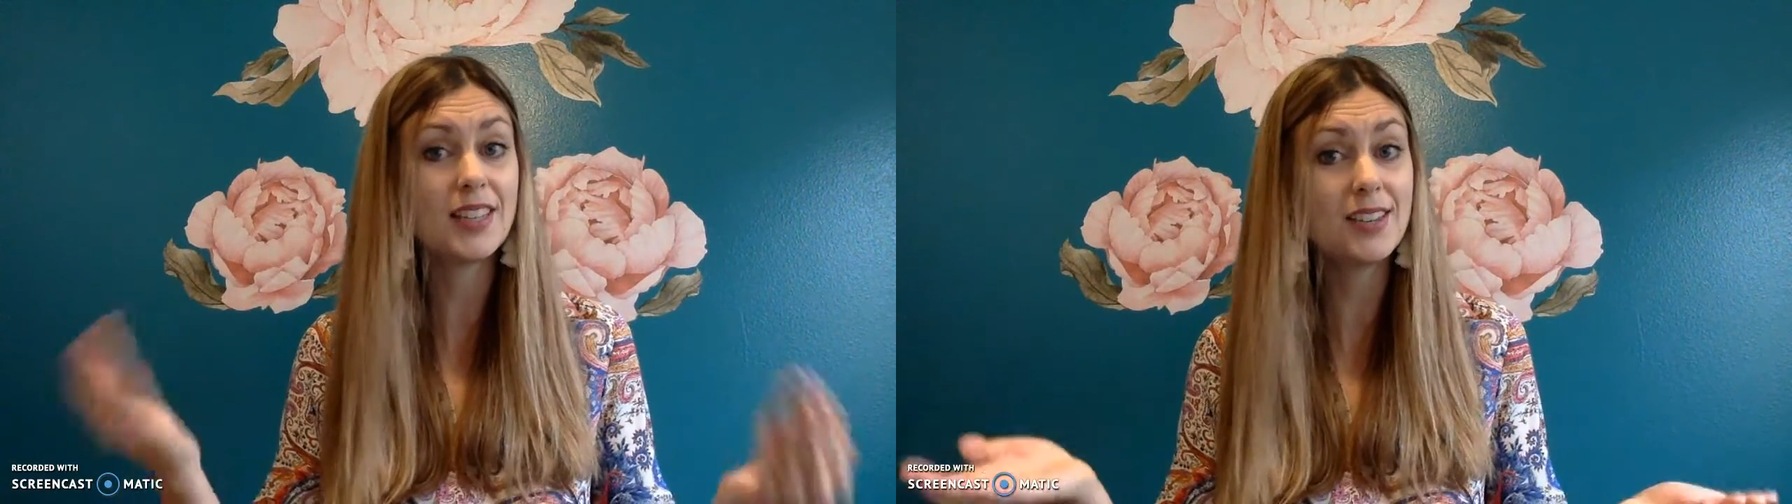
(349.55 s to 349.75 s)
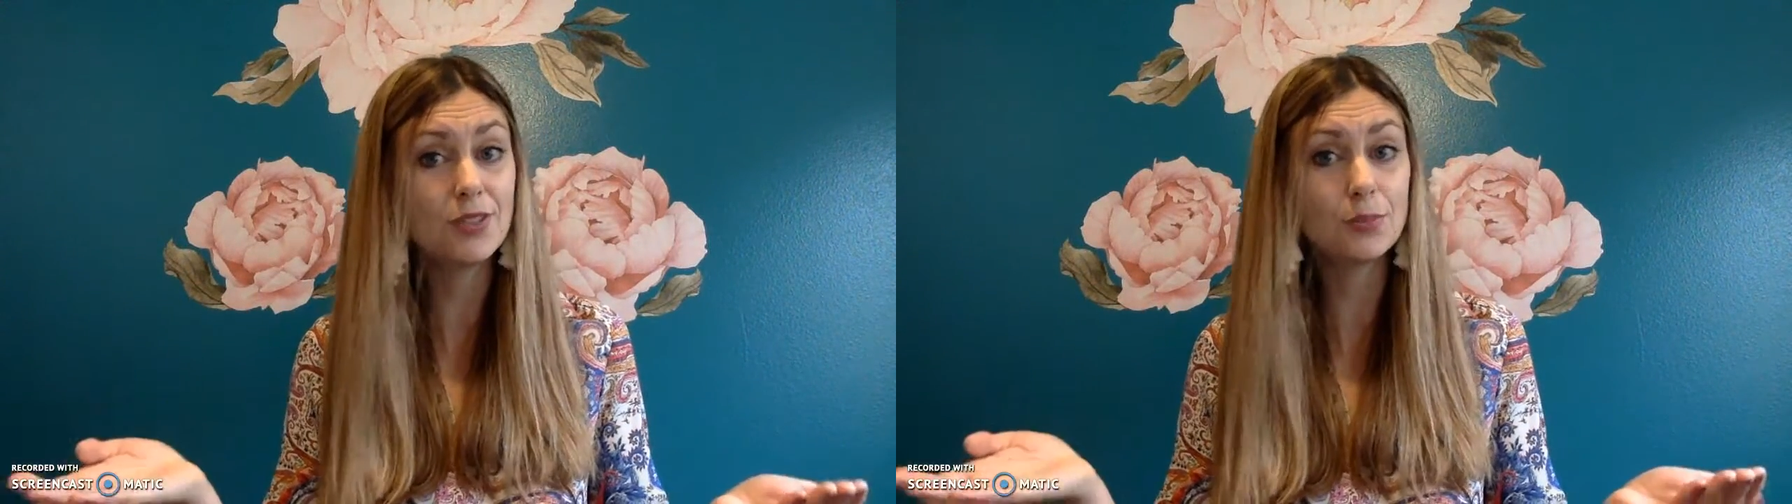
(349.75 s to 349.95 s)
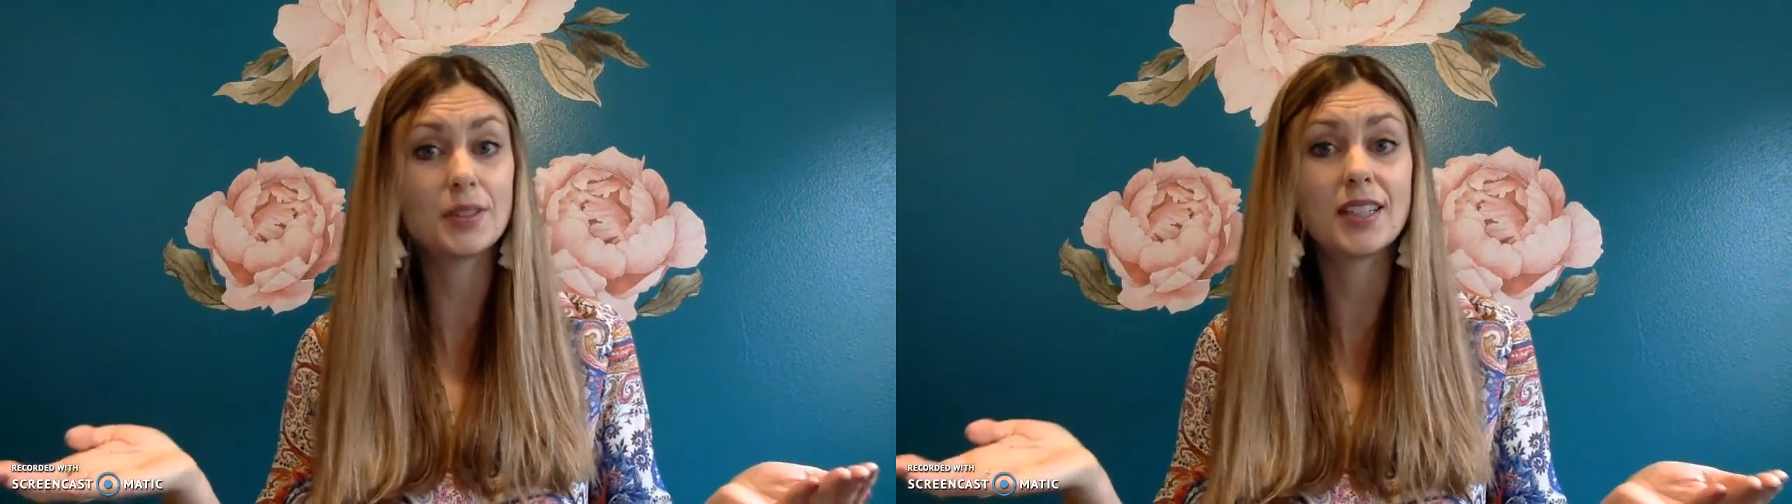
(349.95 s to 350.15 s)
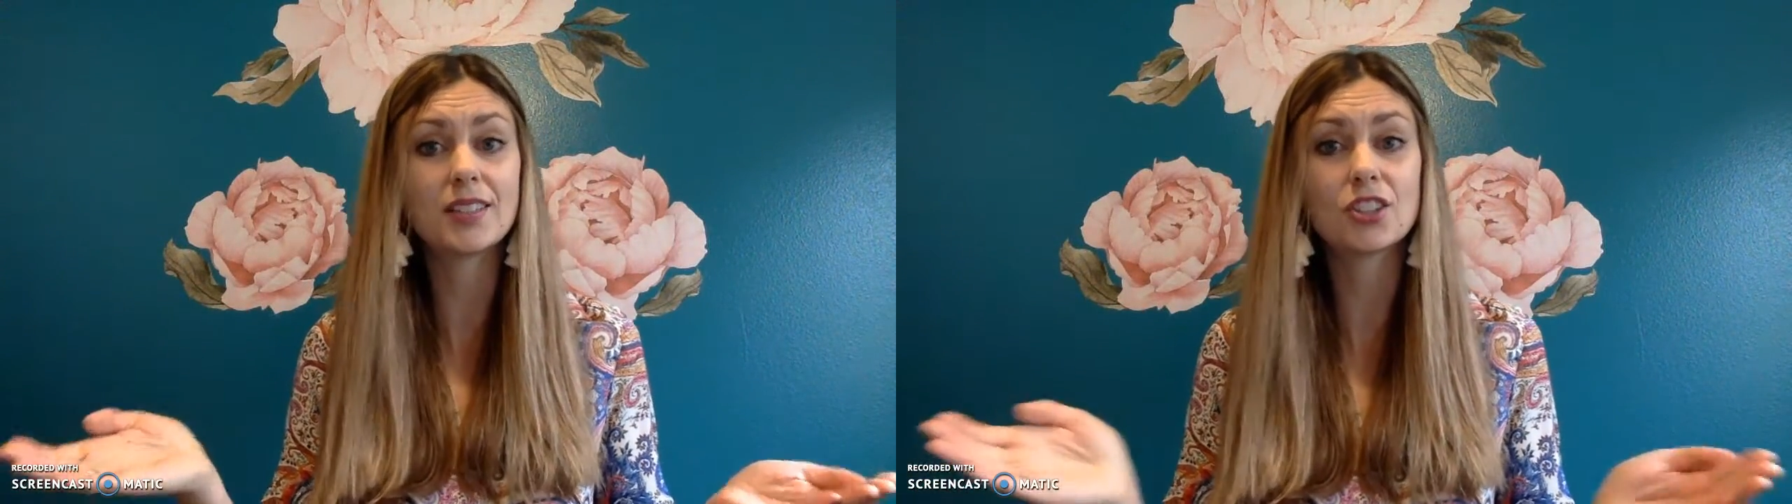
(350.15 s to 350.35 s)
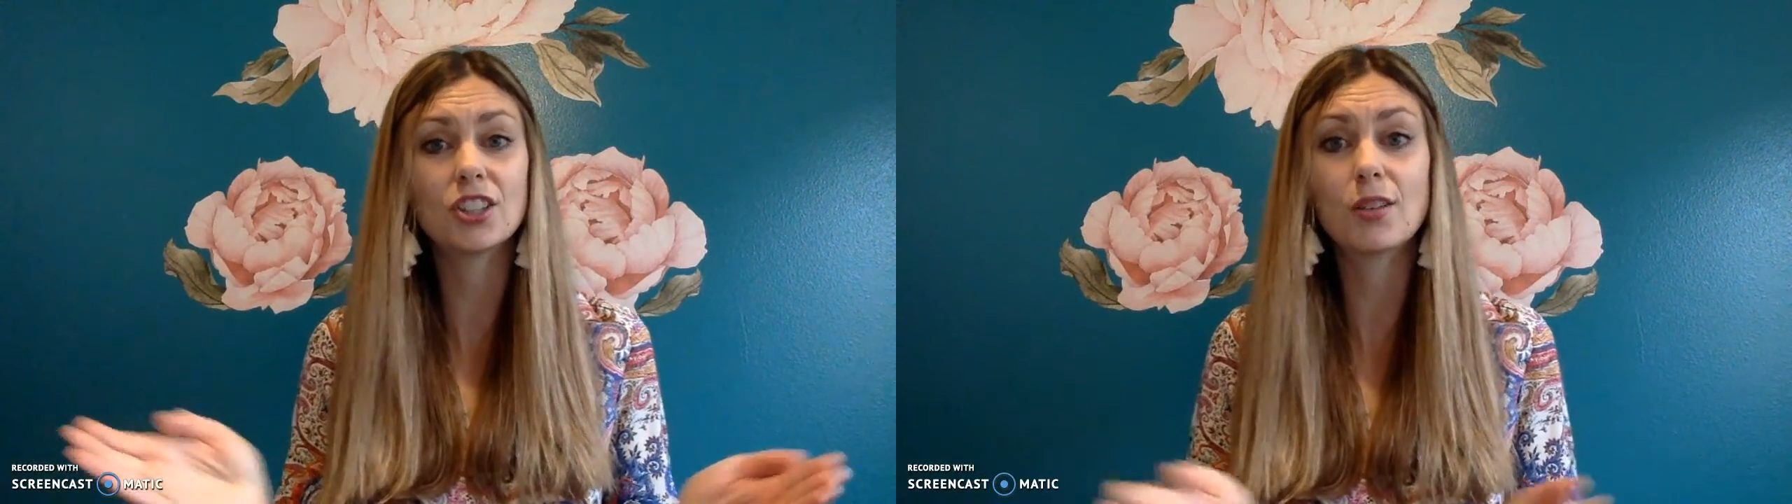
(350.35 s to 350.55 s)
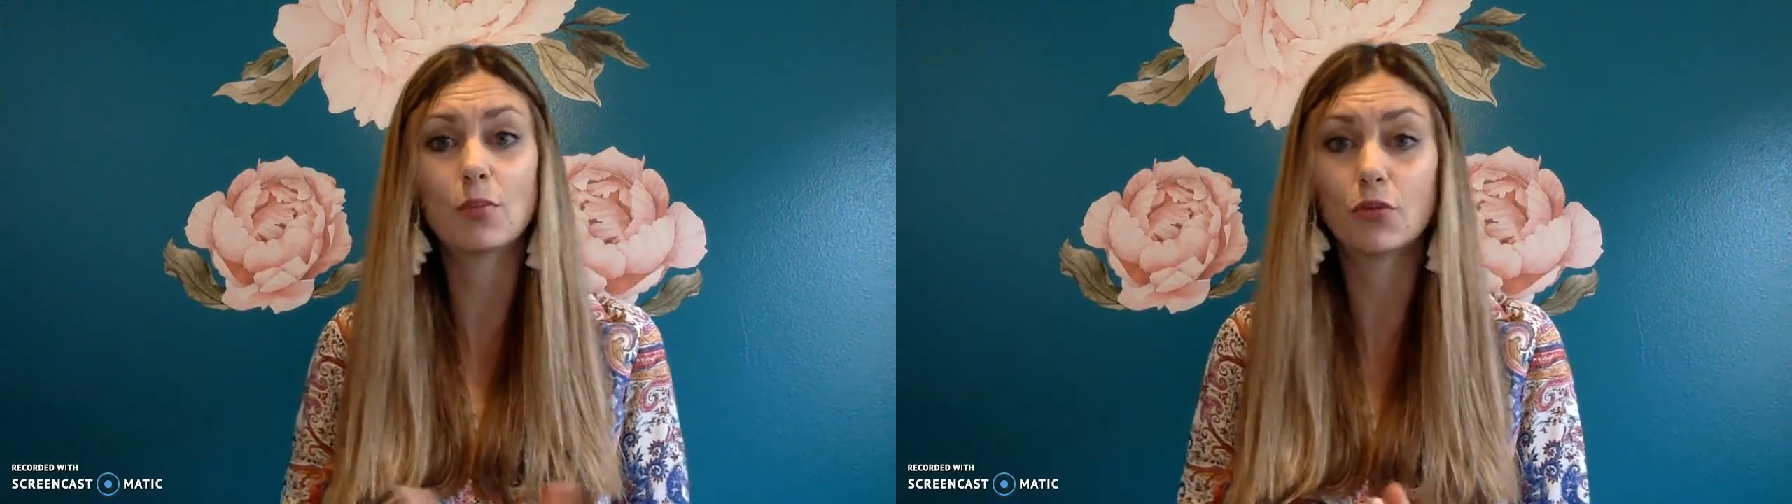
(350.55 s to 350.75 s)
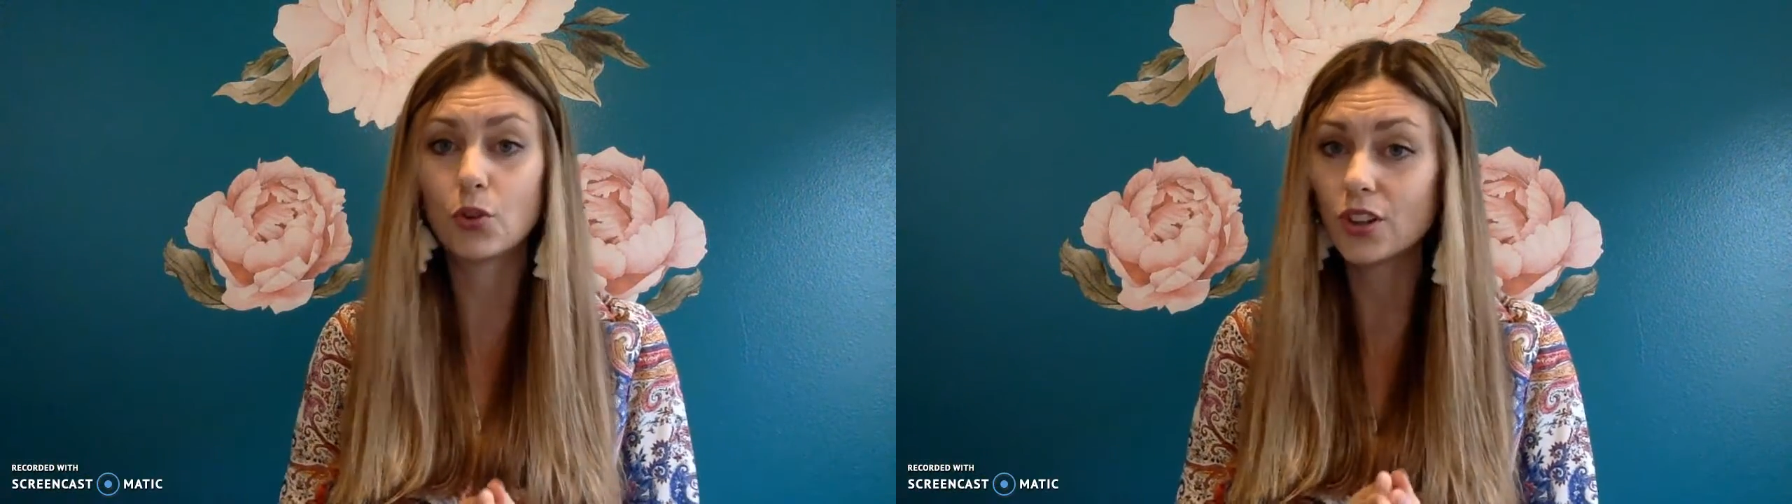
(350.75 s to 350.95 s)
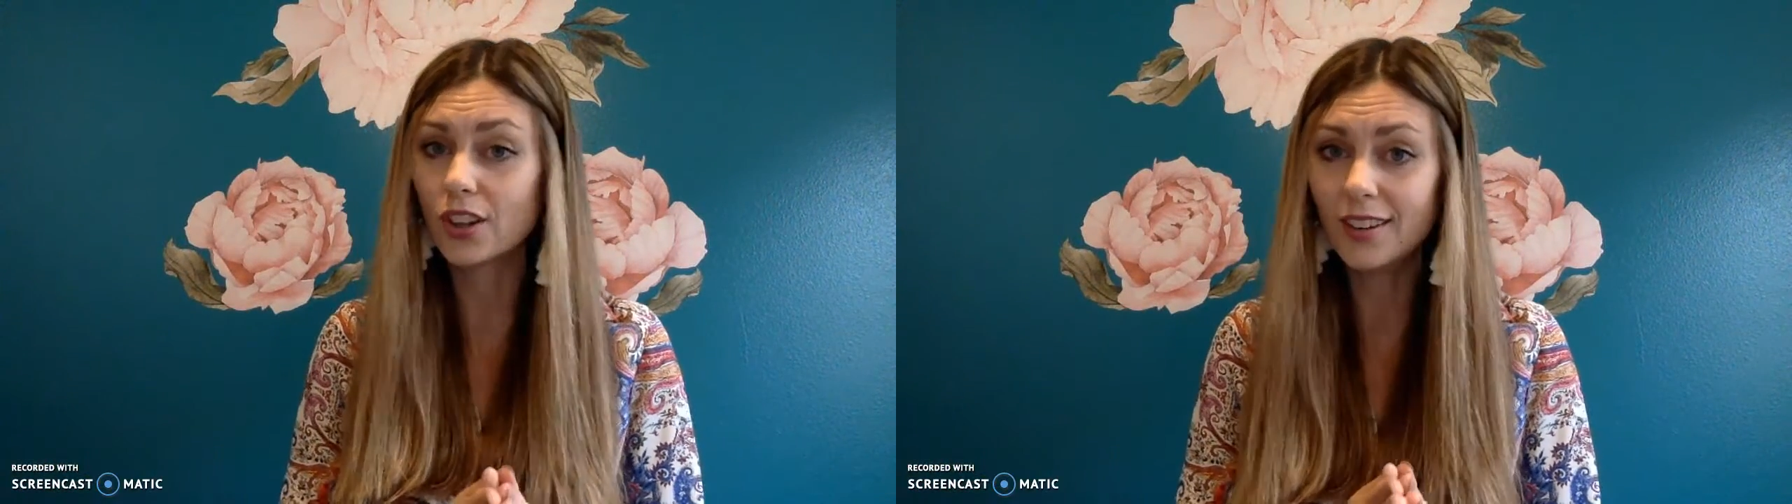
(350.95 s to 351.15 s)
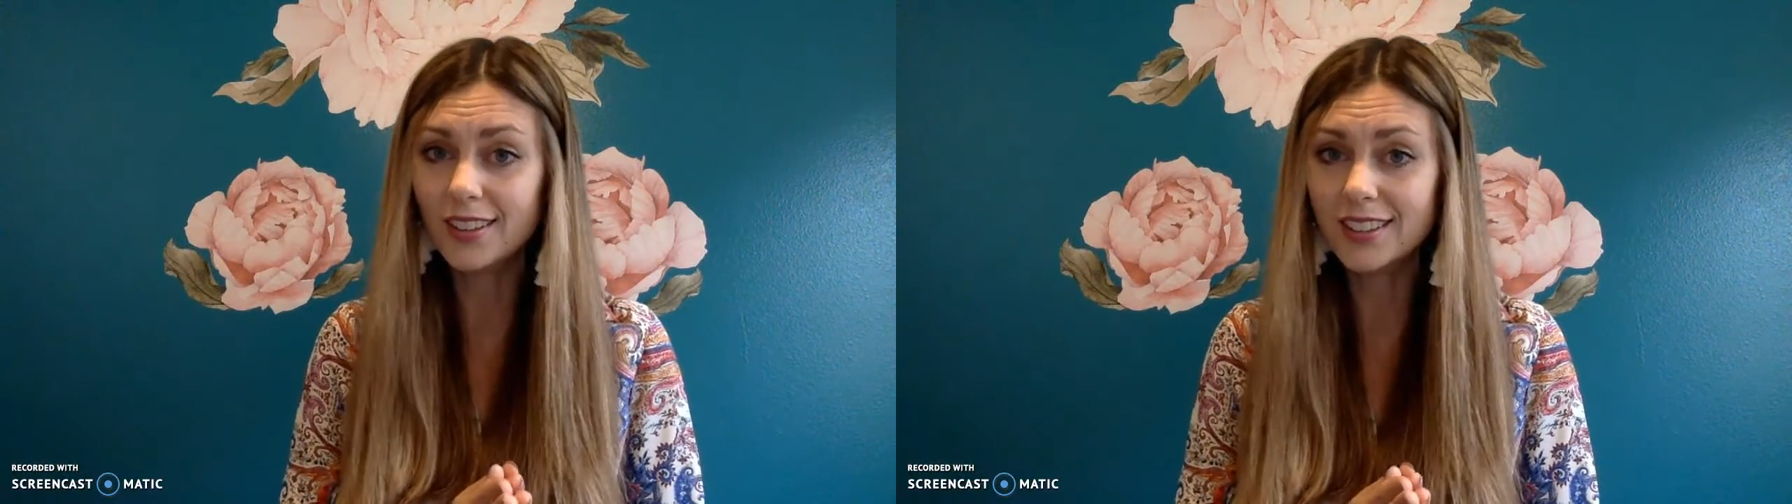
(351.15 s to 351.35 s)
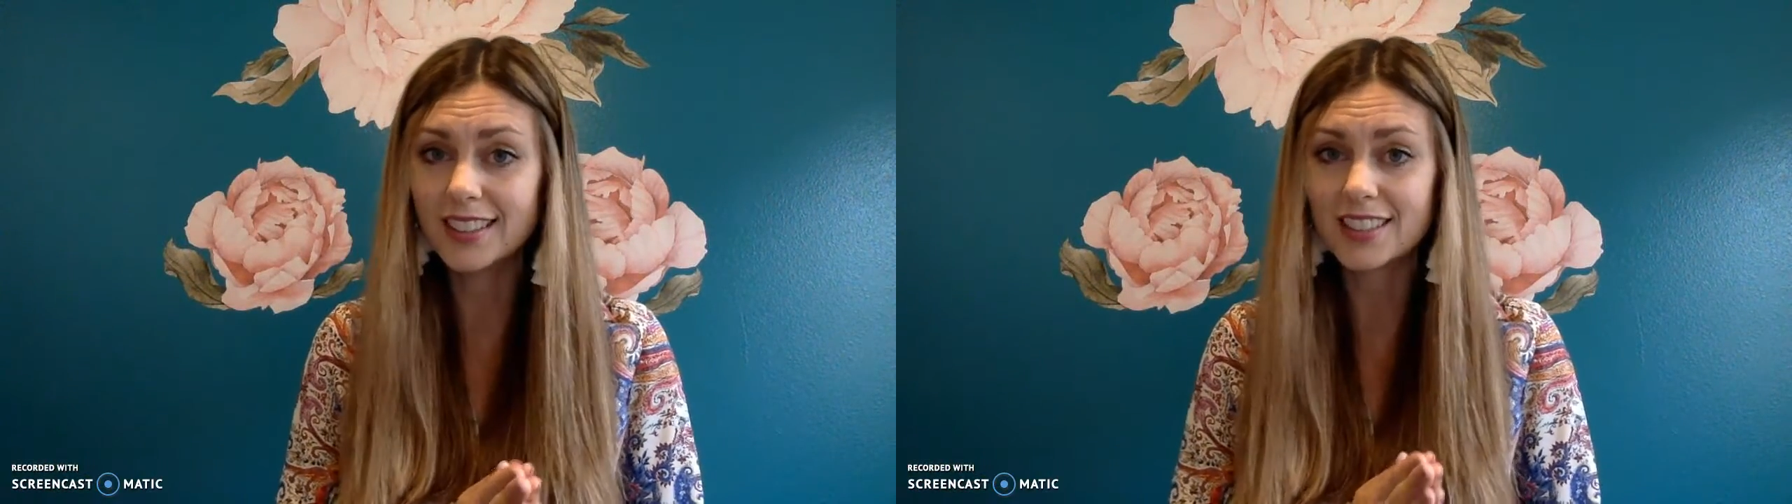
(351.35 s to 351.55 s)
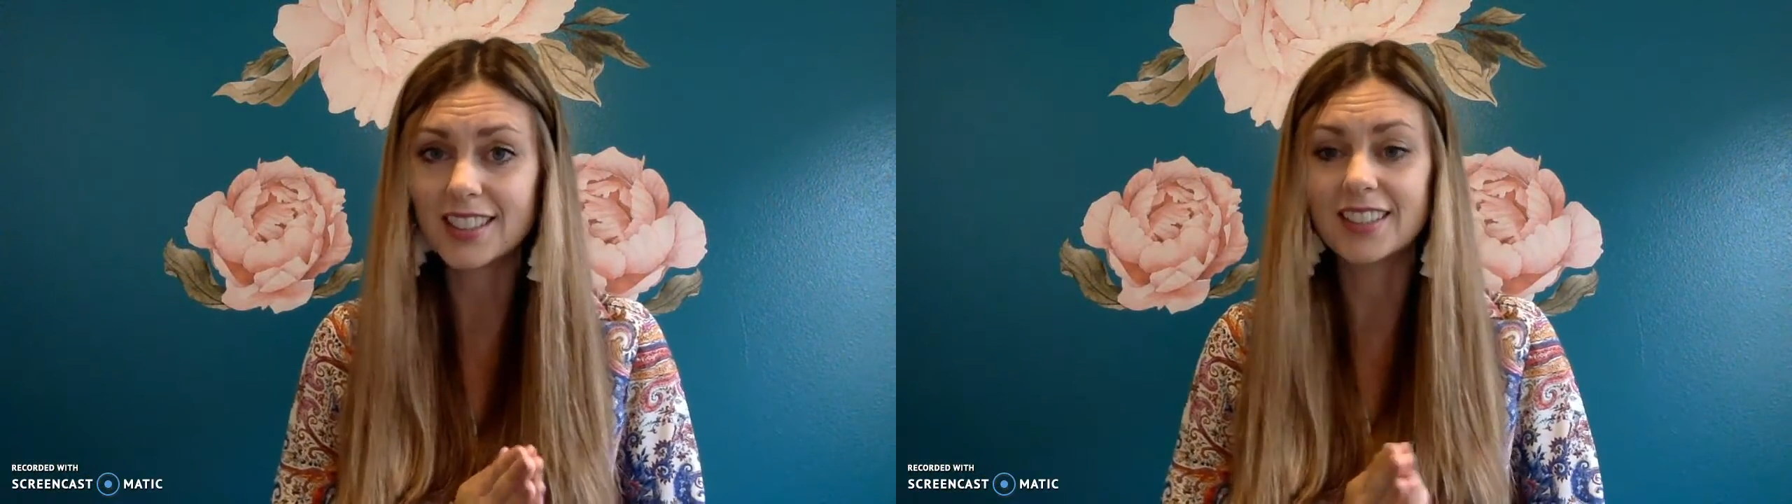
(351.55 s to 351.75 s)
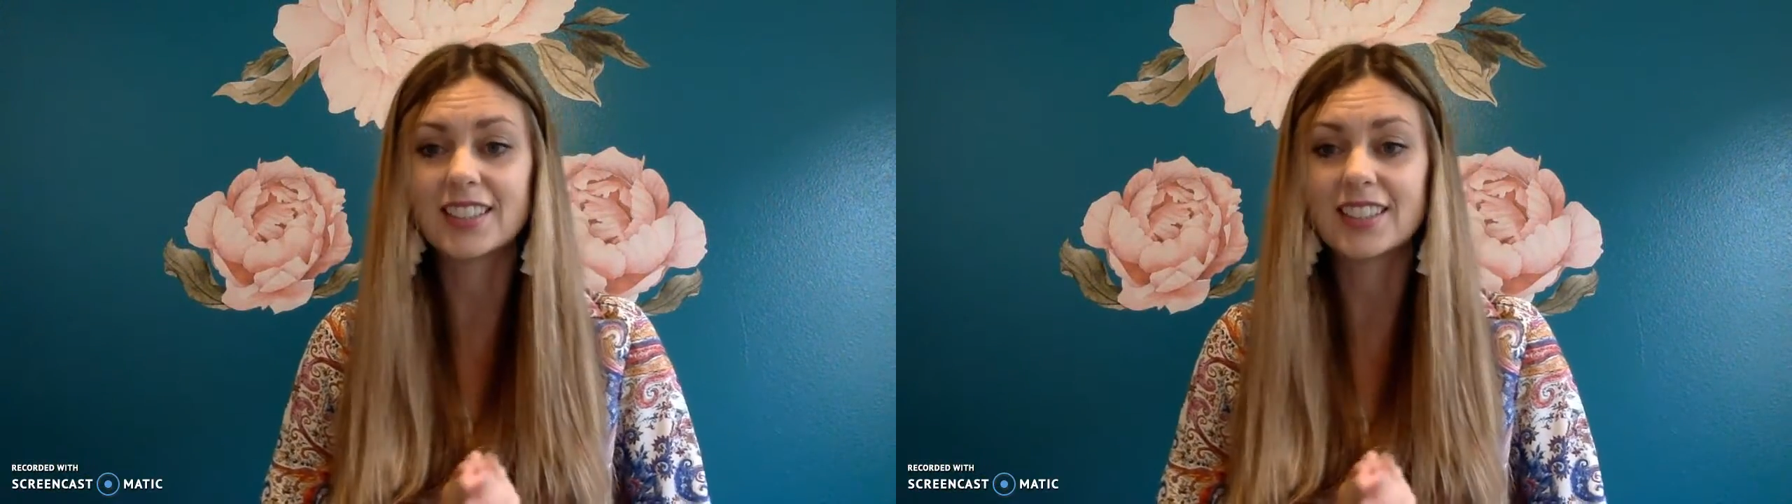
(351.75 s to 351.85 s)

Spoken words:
even potentially before the holidays hit,